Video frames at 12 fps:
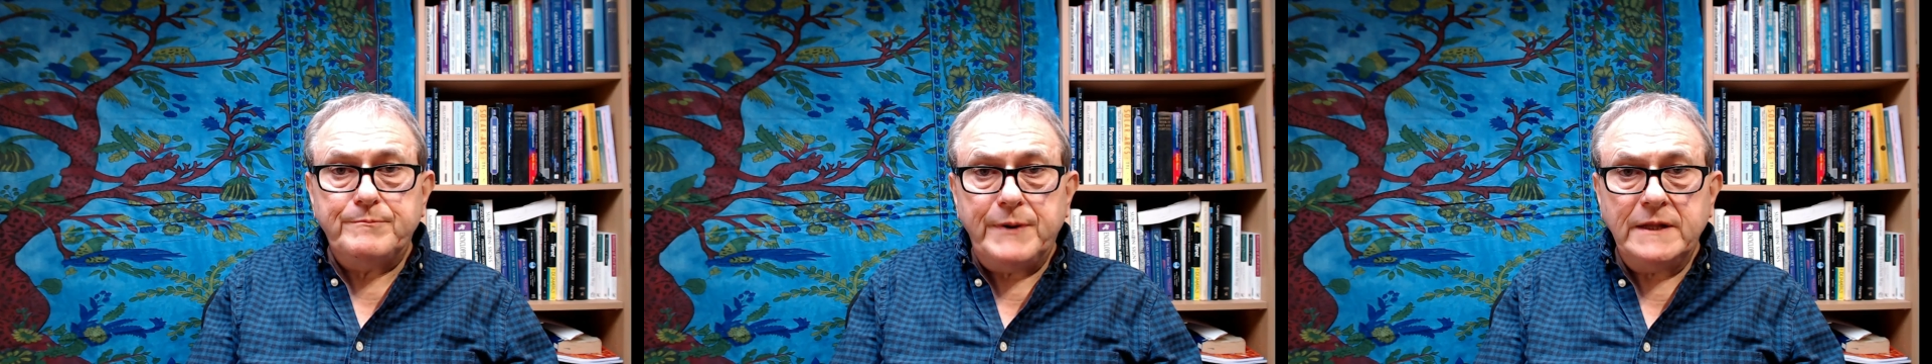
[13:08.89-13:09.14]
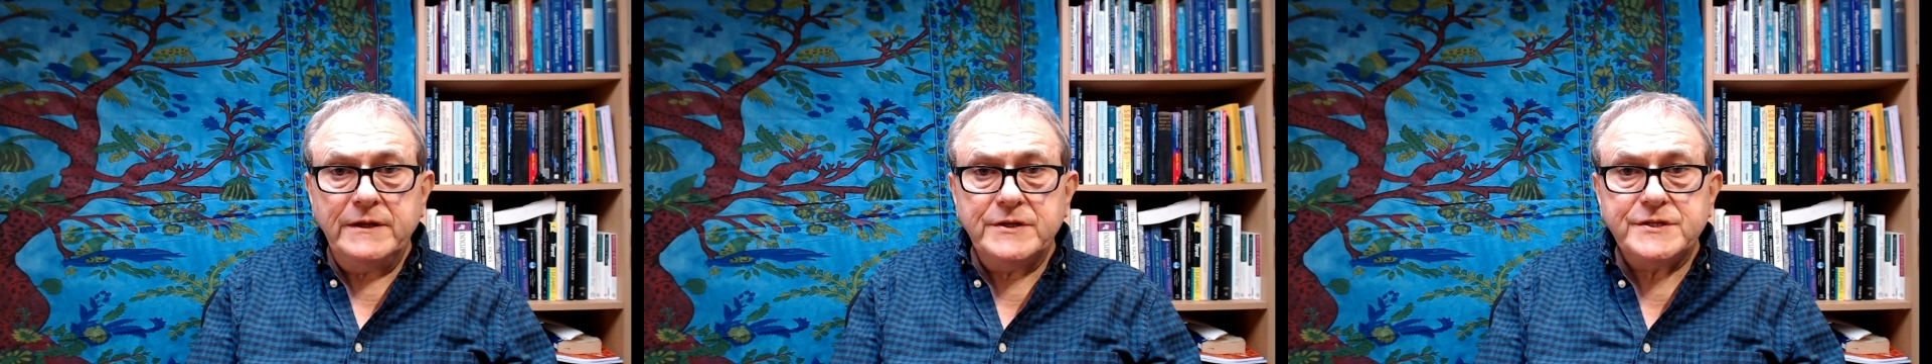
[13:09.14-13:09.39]

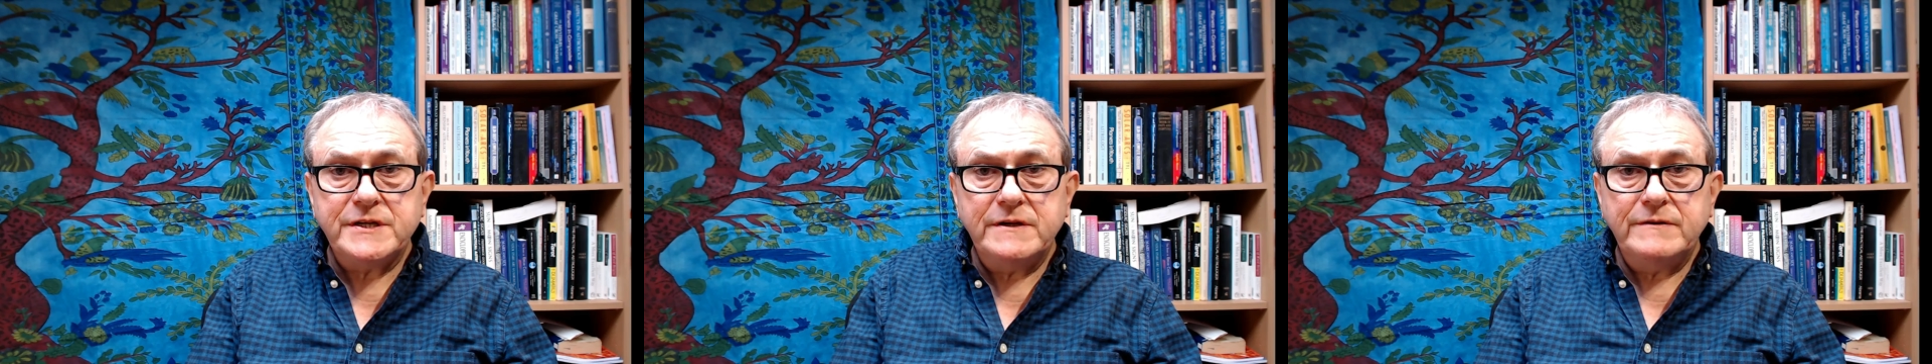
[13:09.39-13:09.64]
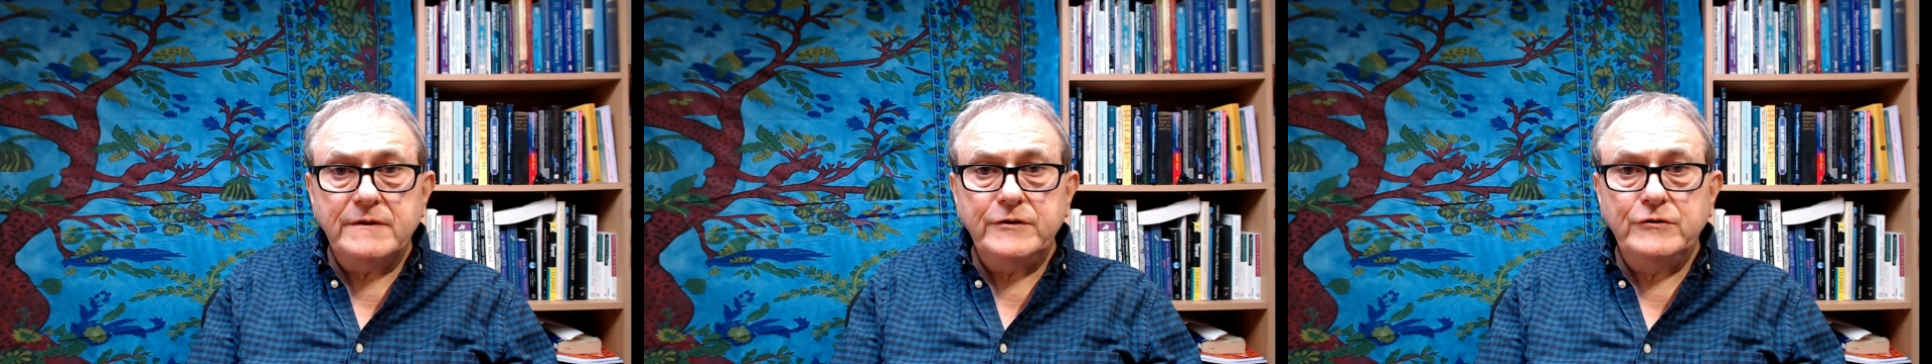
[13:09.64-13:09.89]

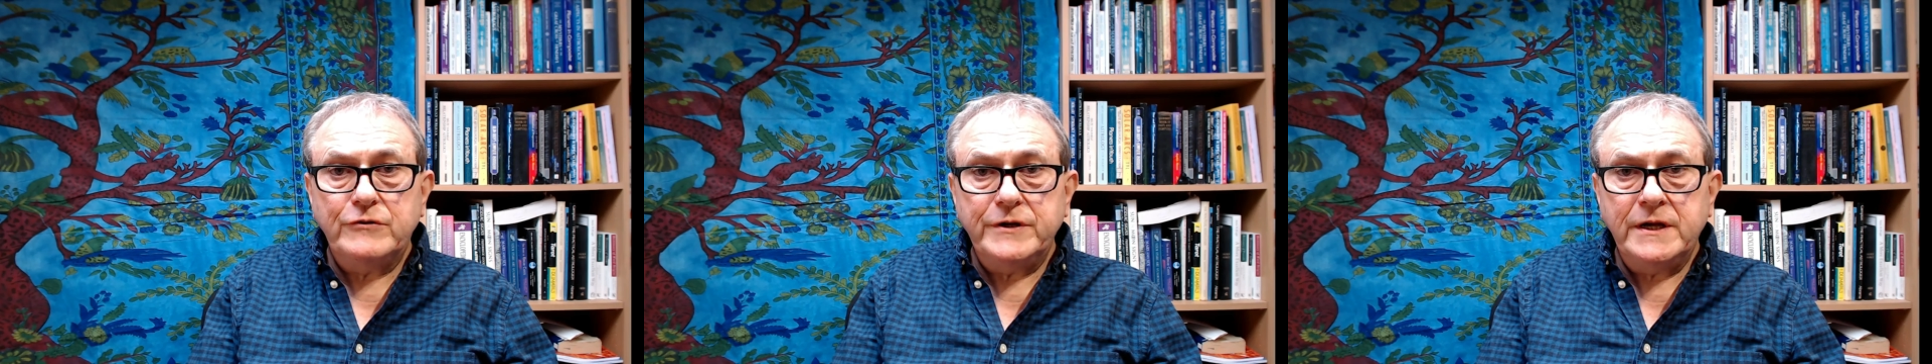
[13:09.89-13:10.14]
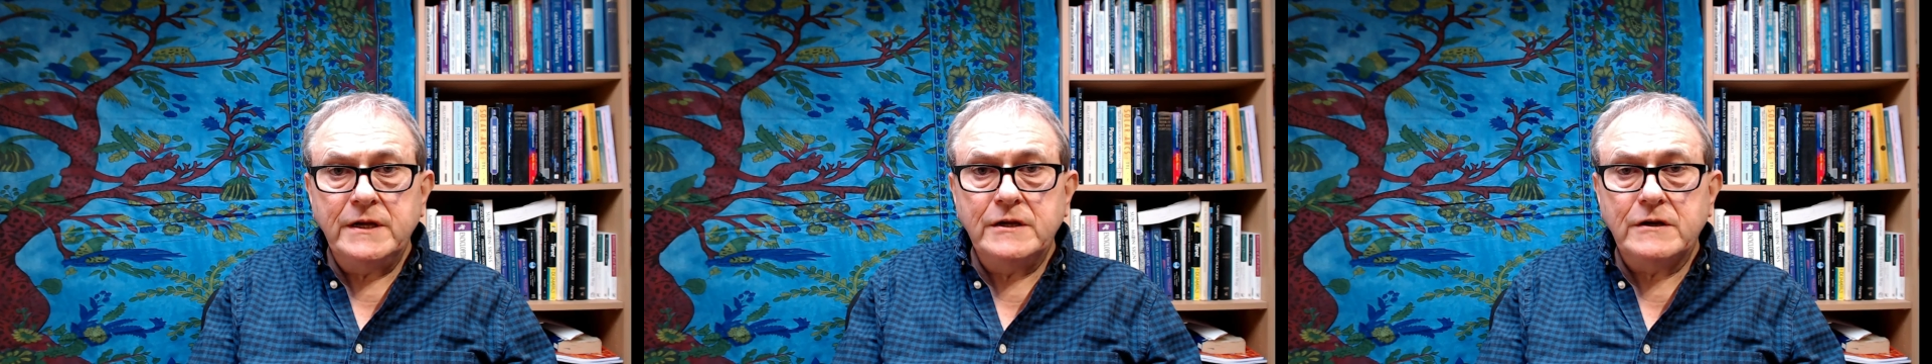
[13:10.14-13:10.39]
balancing your
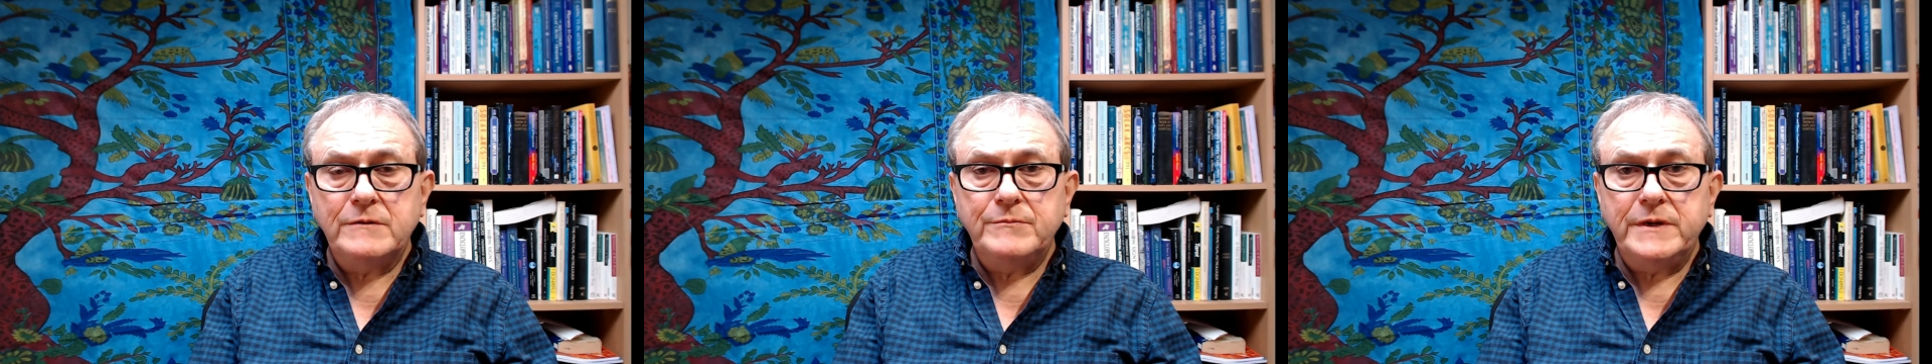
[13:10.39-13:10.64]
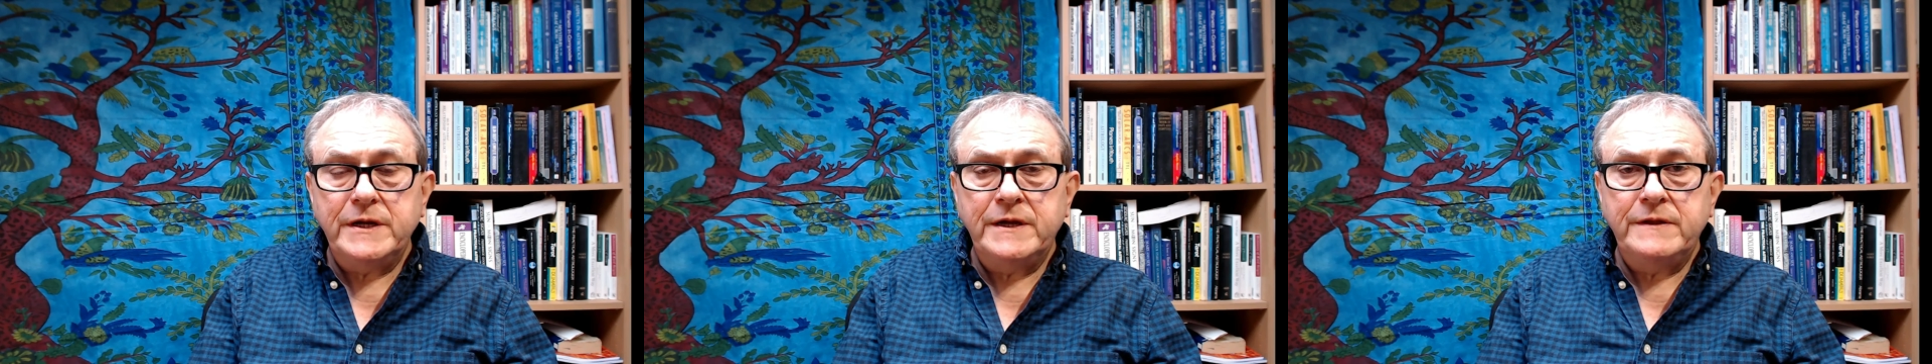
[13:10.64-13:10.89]

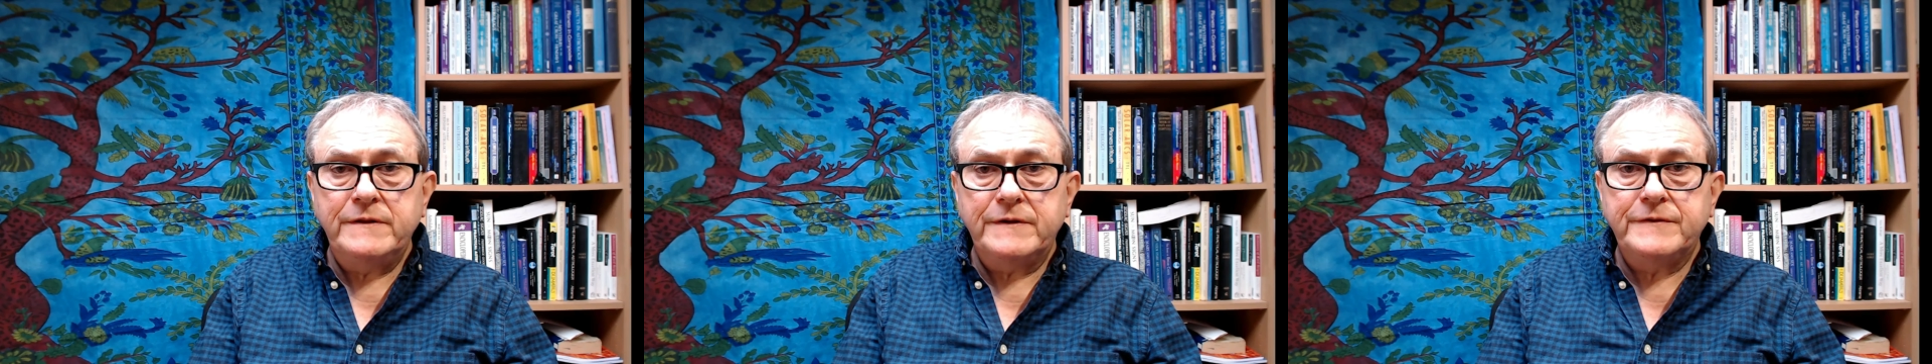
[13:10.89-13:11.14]
income in